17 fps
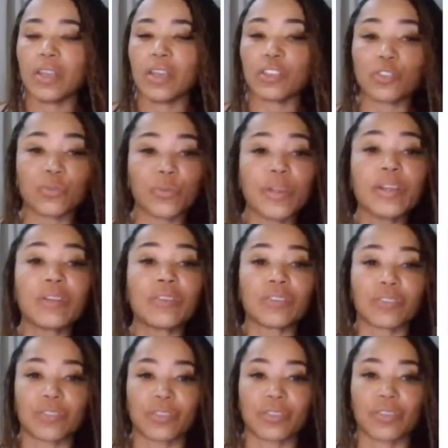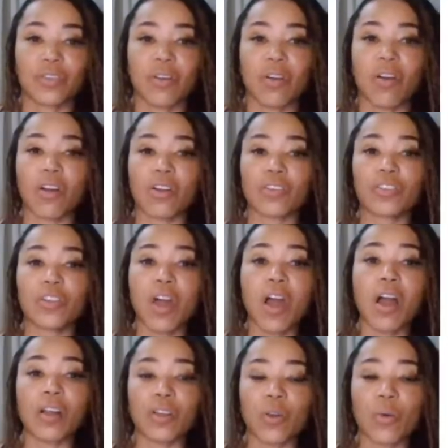adrenals are
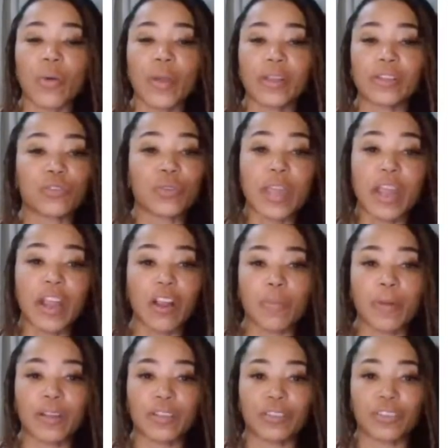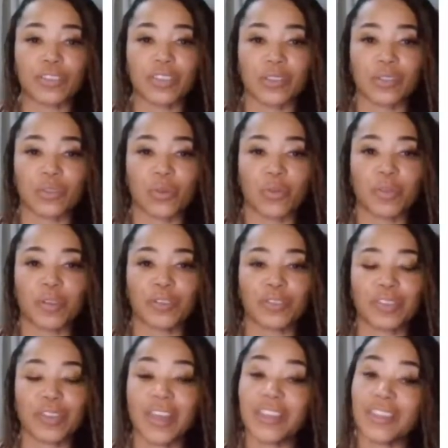not going to care about your sex
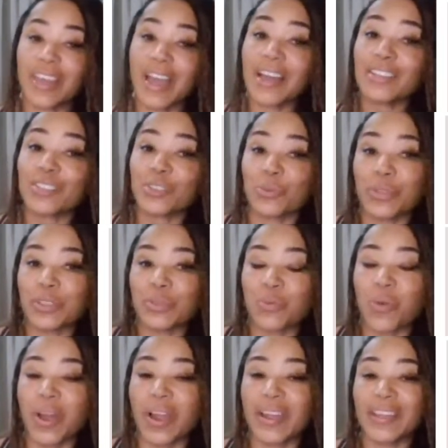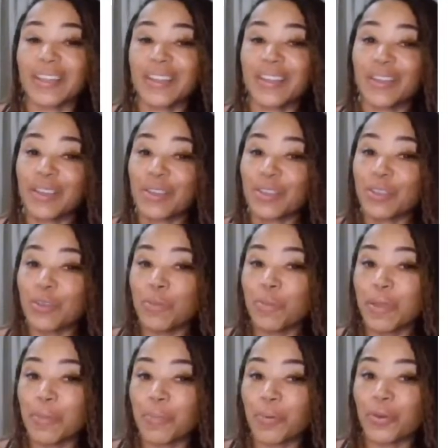hormones. That is the reason why you
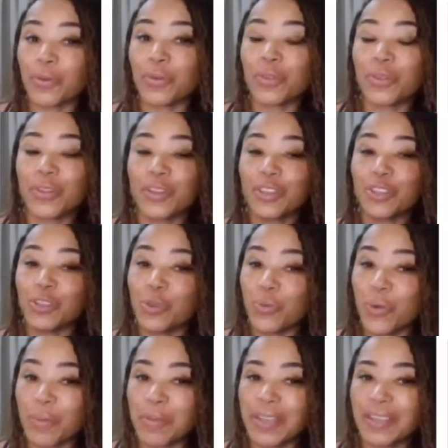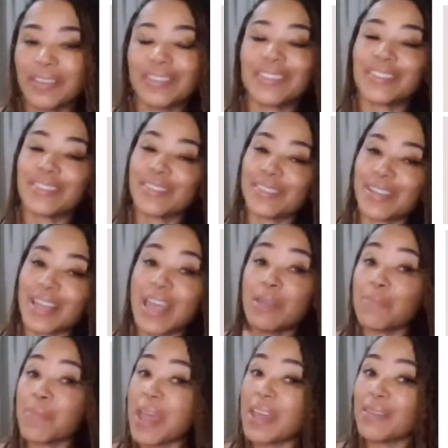people, you women,
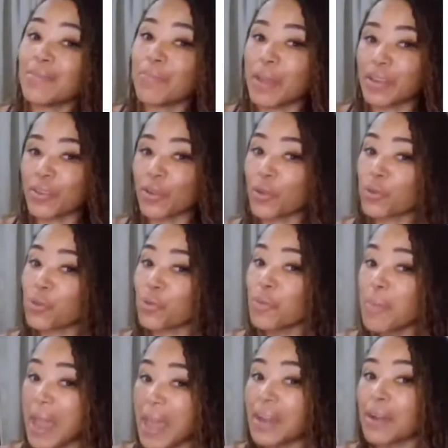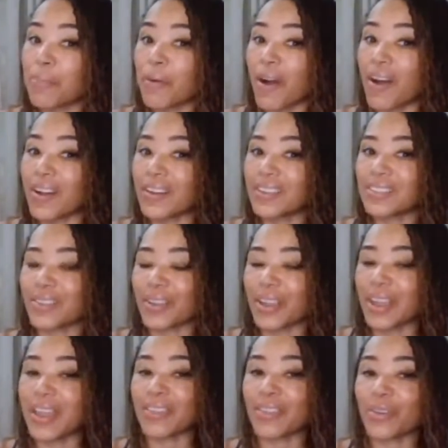and men go through menopause,
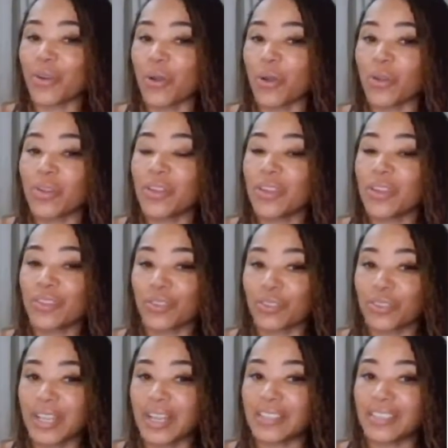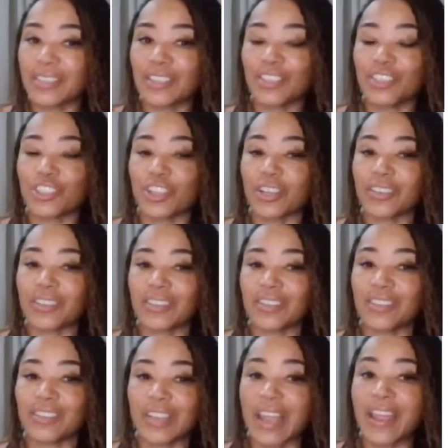okay? Their testes shut
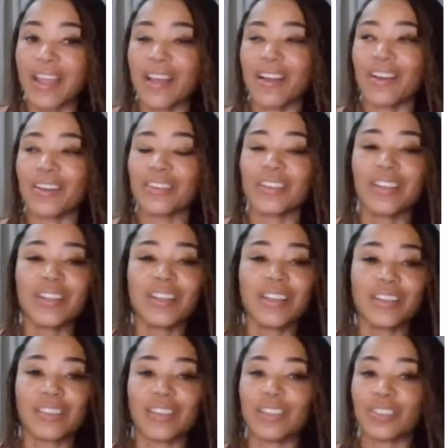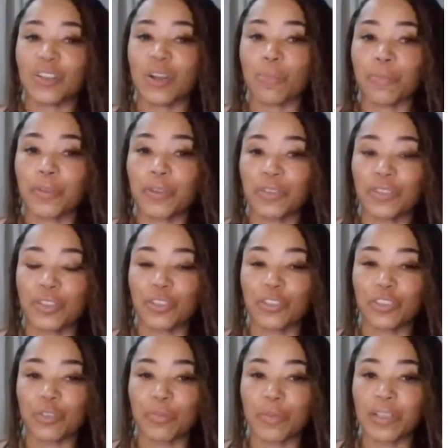down. They start producing
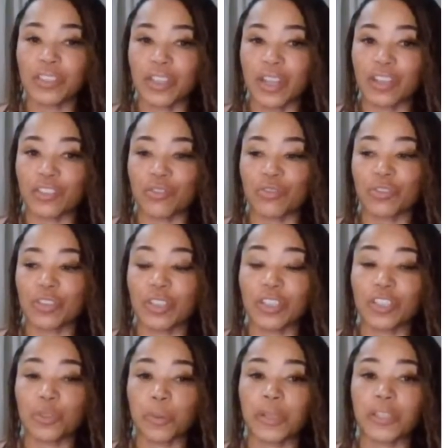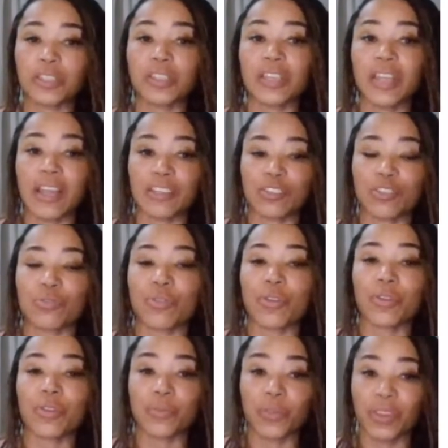too much estrogen, especially
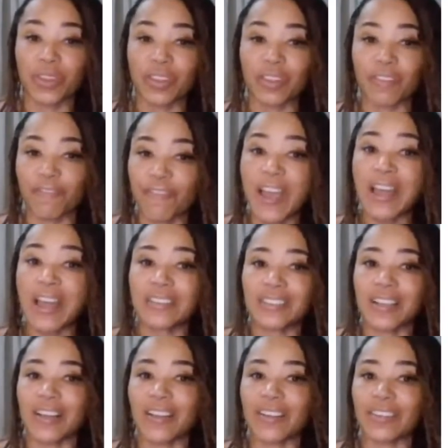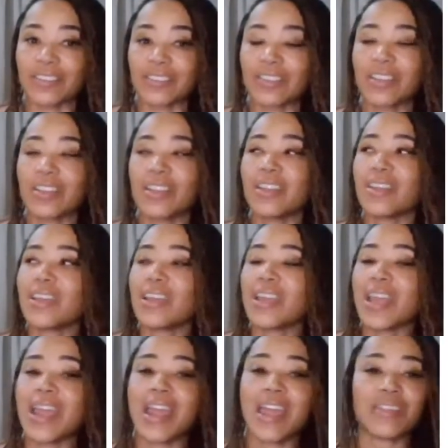estrone, but then the fat cells.
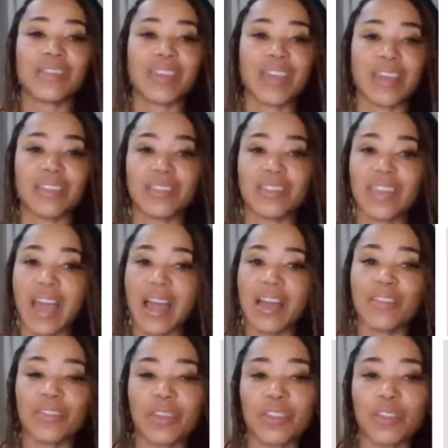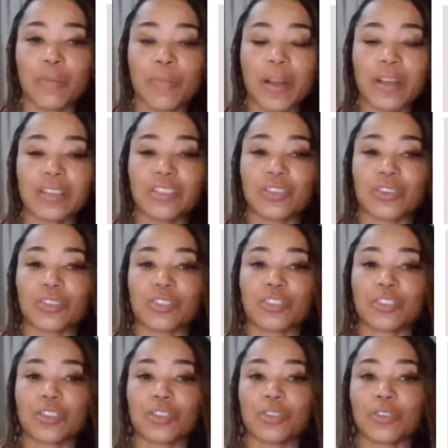And then their body starts
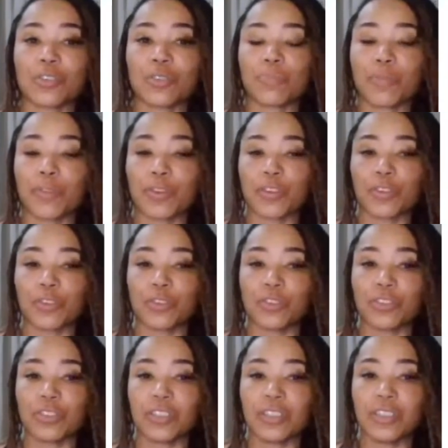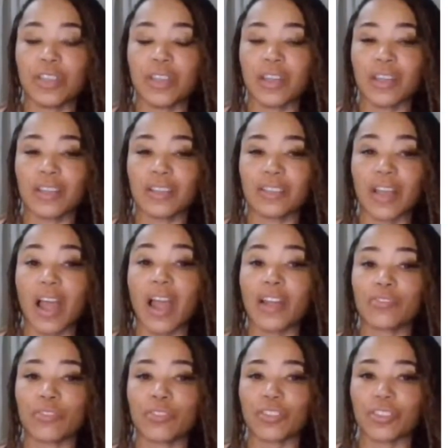to produce
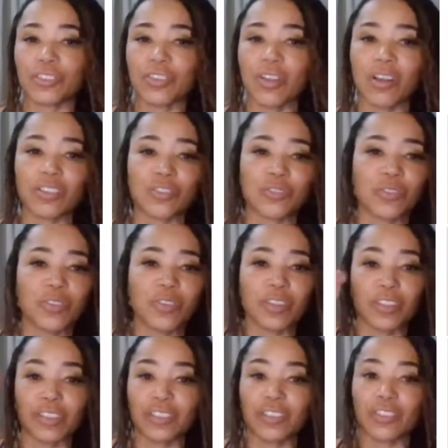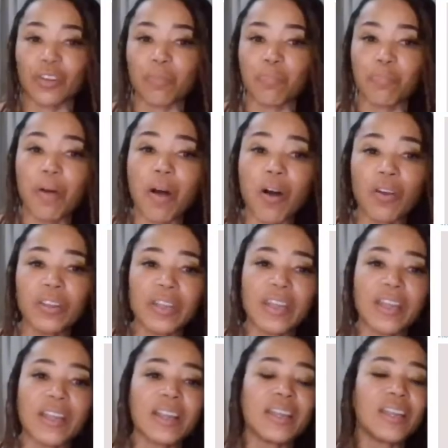dehydrated testosterone, and they start
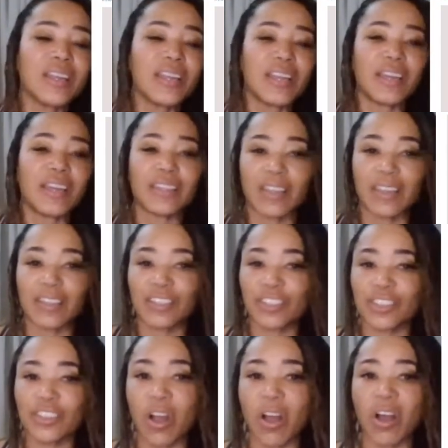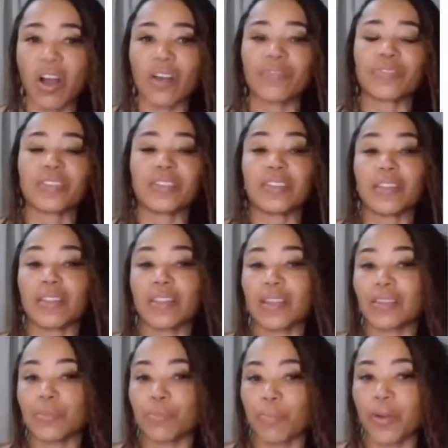balding, and they get soft, and they
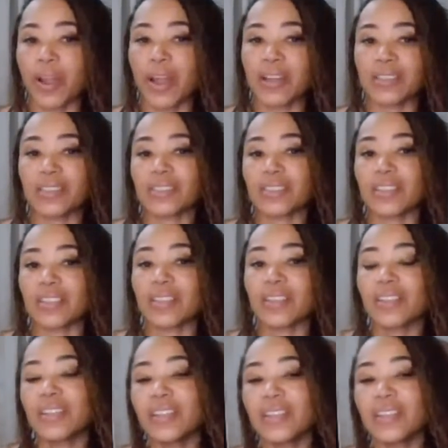get depressed. And